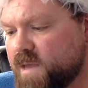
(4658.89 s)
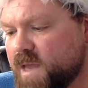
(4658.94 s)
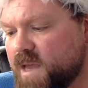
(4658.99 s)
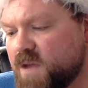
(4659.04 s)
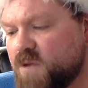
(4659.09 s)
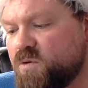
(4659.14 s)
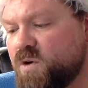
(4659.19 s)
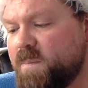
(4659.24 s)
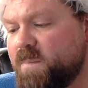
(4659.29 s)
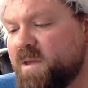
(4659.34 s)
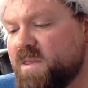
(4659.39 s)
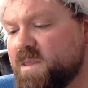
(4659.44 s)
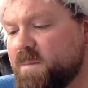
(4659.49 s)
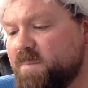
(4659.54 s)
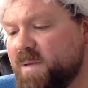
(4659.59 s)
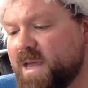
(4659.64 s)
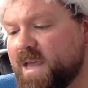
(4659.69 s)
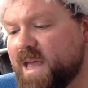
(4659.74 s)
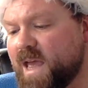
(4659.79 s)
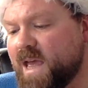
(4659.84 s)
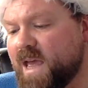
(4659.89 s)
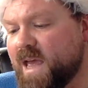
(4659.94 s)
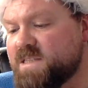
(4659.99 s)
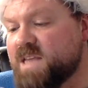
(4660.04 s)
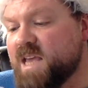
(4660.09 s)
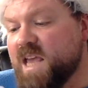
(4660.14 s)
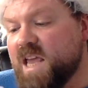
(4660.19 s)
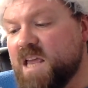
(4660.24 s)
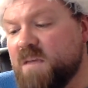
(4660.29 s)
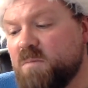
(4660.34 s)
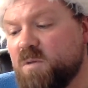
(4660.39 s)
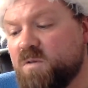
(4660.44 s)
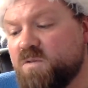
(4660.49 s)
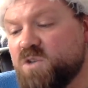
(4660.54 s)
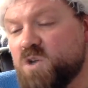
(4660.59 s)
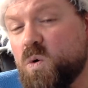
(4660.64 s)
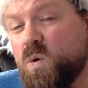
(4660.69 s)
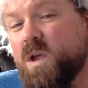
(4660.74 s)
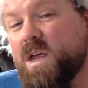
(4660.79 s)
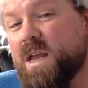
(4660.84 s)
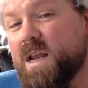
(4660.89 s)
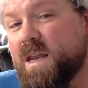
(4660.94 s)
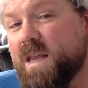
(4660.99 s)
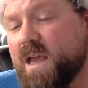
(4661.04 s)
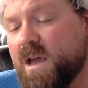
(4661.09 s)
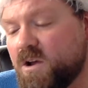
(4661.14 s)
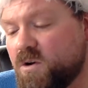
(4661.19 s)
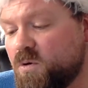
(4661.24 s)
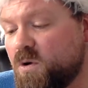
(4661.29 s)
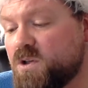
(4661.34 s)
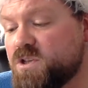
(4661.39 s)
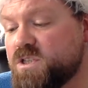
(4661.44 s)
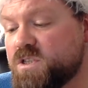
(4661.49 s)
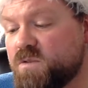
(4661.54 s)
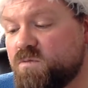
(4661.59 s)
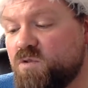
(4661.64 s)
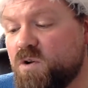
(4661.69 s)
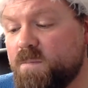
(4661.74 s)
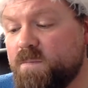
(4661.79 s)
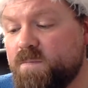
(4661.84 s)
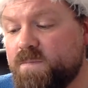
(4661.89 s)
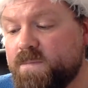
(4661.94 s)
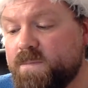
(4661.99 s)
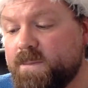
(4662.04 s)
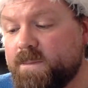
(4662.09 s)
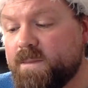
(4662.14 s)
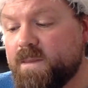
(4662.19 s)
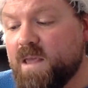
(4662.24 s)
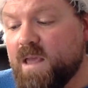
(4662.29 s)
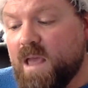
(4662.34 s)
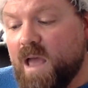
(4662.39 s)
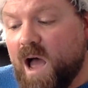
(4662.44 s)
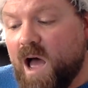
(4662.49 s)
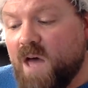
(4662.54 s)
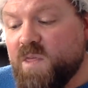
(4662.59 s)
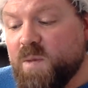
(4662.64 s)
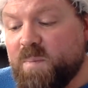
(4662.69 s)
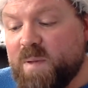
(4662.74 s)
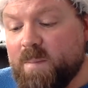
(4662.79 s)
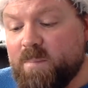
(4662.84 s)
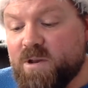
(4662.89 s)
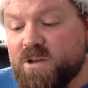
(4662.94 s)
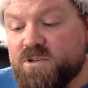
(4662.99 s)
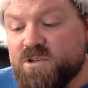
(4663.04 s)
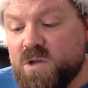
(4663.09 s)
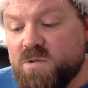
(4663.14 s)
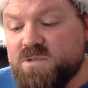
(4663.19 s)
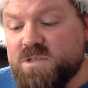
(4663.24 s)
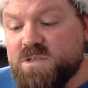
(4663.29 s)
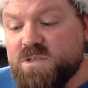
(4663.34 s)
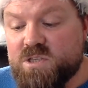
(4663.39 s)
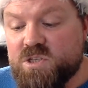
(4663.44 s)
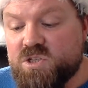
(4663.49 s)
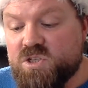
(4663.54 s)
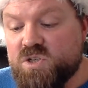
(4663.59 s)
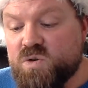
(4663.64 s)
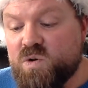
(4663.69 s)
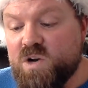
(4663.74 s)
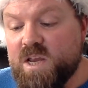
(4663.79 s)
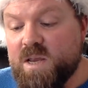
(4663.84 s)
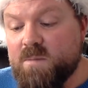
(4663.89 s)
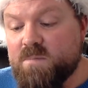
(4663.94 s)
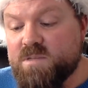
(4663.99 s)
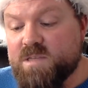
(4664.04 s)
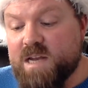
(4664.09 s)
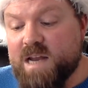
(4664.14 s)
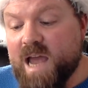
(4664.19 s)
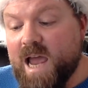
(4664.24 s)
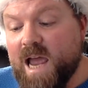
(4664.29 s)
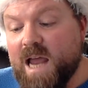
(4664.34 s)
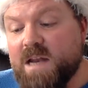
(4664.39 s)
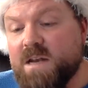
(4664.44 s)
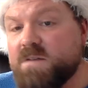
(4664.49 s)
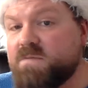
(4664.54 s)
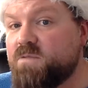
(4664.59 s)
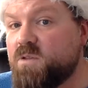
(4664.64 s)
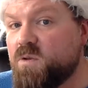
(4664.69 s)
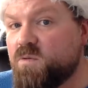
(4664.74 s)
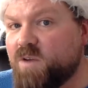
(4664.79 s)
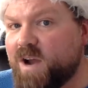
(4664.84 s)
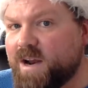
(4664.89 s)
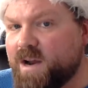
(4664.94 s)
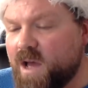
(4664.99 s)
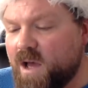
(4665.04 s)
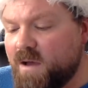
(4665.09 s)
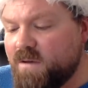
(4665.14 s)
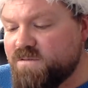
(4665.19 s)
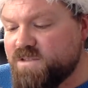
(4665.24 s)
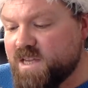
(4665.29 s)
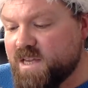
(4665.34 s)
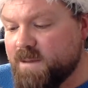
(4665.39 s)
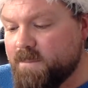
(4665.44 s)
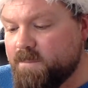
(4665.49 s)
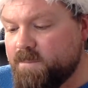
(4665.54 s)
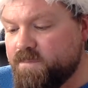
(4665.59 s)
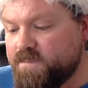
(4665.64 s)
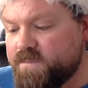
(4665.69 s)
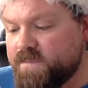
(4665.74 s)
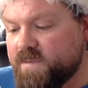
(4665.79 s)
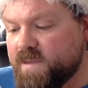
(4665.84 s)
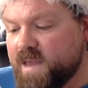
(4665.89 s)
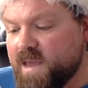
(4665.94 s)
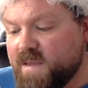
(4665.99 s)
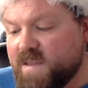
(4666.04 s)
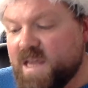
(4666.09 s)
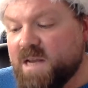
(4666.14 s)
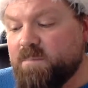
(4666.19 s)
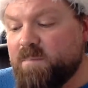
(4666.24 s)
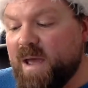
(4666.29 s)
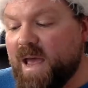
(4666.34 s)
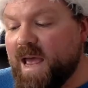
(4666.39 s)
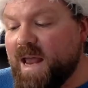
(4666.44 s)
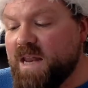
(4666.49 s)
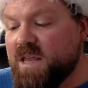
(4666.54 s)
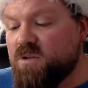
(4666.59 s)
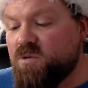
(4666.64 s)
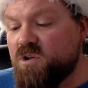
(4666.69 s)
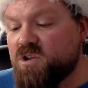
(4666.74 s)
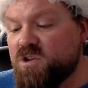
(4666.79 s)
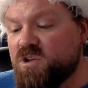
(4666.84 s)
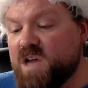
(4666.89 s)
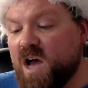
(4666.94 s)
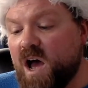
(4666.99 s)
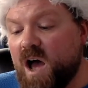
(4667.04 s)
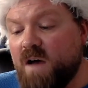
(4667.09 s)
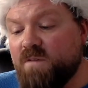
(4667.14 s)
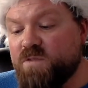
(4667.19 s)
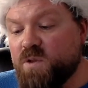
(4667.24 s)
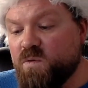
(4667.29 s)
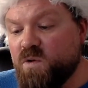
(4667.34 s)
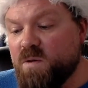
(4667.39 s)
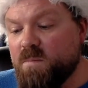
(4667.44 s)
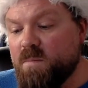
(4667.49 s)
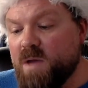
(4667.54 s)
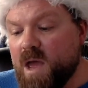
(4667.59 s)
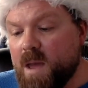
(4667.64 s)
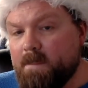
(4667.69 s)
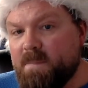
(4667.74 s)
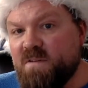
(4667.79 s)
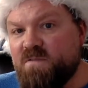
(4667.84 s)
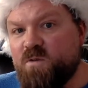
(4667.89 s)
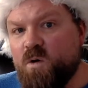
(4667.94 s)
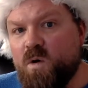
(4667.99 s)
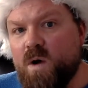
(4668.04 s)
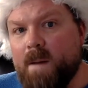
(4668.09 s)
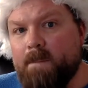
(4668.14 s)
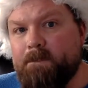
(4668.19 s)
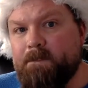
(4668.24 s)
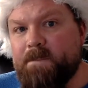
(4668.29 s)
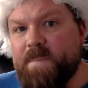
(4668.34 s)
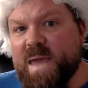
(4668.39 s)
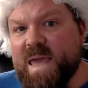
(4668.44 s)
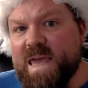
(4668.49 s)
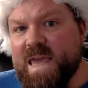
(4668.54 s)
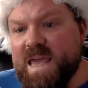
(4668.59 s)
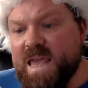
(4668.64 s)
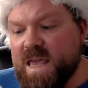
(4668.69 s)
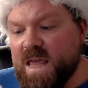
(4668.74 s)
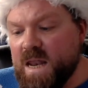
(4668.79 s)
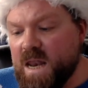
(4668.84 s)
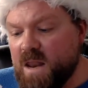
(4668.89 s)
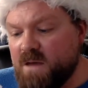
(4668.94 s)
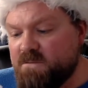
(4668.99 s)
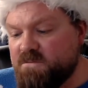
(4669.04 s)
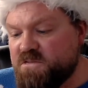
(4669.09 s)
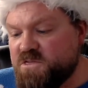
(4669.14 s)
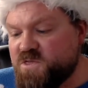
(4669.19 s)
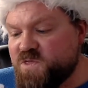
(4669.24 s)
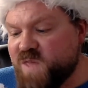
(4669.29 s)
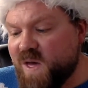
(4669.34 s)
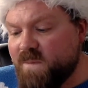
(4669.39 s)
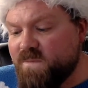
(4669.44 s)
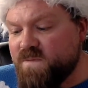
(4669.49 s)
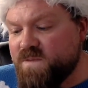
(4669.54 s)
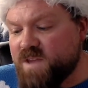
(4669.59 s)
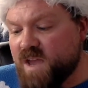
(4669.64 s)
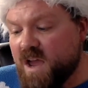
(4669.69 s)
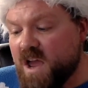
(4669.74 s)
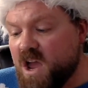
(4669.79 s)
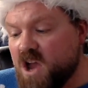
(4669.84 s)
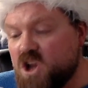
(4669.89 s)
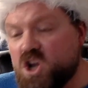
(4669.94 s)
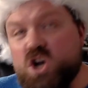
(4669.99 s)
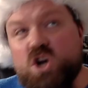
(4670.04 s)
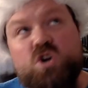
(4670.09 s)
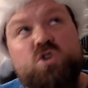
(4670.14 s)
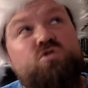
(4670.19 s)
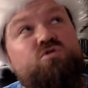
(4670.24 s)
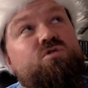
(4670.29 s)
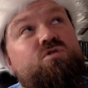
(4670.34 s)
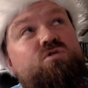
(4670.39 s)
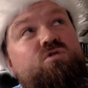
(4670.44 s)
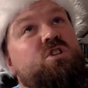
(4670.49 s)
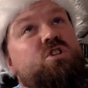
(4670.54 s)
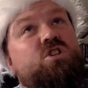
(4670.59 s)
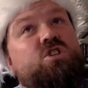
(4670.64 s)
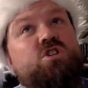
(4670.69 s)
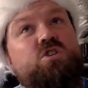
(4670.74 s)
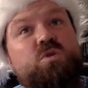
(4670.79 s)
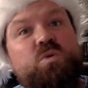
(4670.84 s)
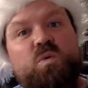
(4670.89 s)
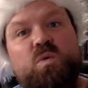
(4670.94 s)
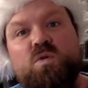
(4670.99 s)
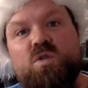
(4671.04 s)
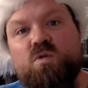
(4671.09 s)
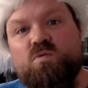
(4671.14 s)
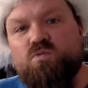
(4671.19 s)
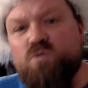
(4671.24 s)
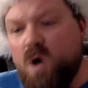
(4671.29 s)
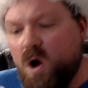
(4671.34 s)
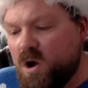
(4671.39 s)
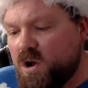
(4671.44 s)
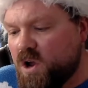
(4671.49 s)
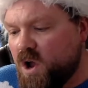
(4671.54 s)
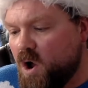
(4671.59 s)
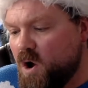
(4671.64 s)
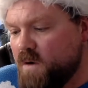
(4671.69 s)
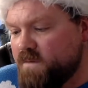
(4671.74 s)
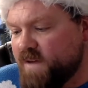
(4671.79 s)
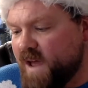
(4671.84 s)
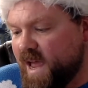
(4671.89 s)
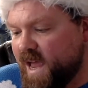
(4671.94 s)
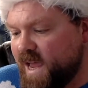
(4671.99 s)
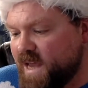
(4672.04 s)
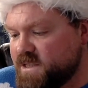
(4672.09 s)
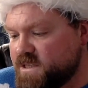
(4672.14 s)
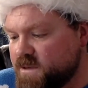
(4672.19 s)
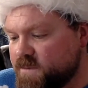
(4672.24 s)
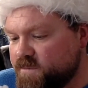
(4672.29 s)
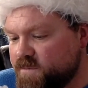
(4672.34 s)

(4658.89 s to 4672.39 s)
Gripping the pickaxe, he moved quickly across the room. Other people had noticed the screams, and a handful ran after him. They barely crossed half the room before a peal of thunder crunched through the rock overhead.